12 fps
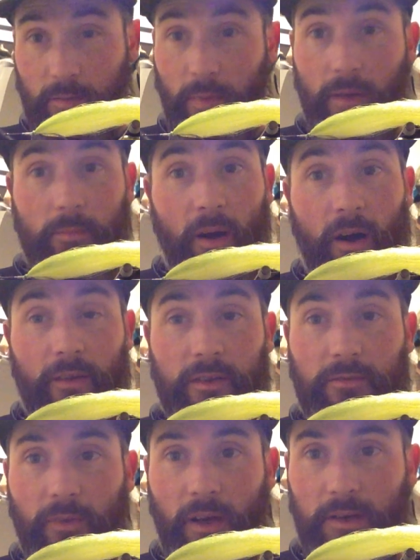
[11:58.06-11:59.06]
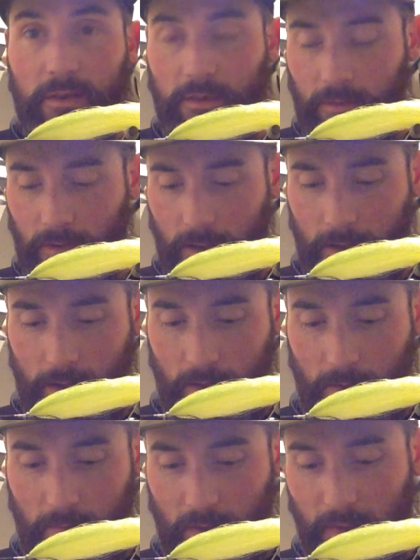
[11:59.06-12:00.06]
big part of these flies,
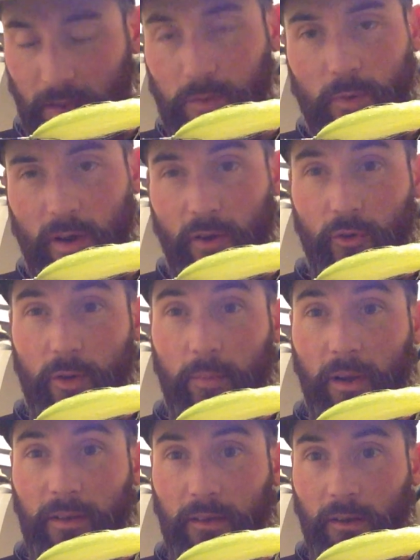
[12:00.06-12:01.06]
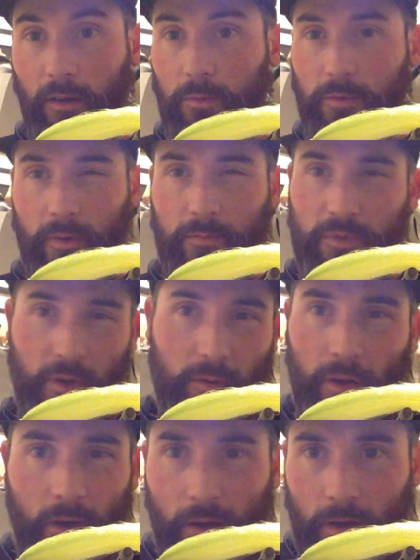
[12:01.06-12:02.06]
and that's where all your blending comes from. So
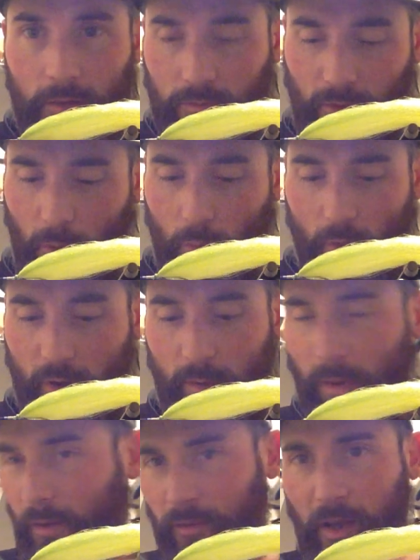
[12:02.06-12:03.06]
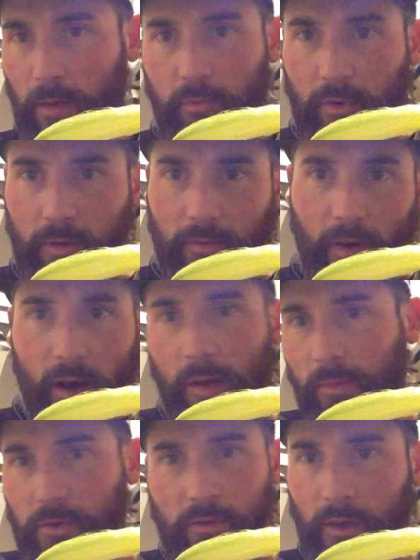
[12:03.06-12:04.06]
don't worry about tapering the
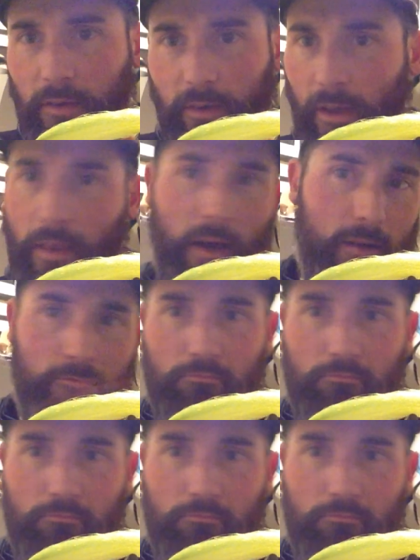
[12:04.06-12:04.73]
fibres or anything like that.